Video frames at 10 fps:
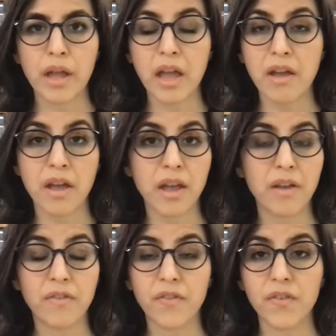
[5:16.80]

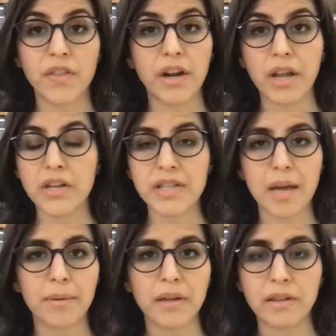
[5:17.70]
If they're going to
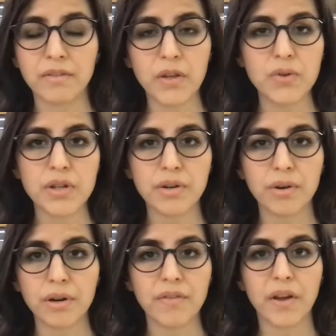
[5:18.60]
happen in the future,
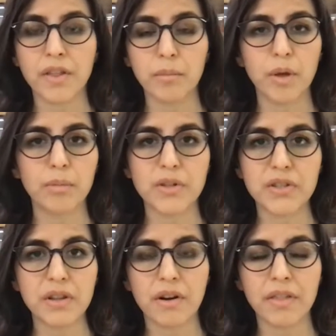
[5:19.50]
or if at the
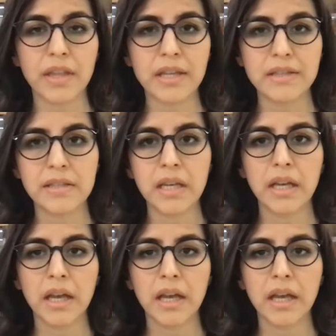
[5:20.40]
moment there are things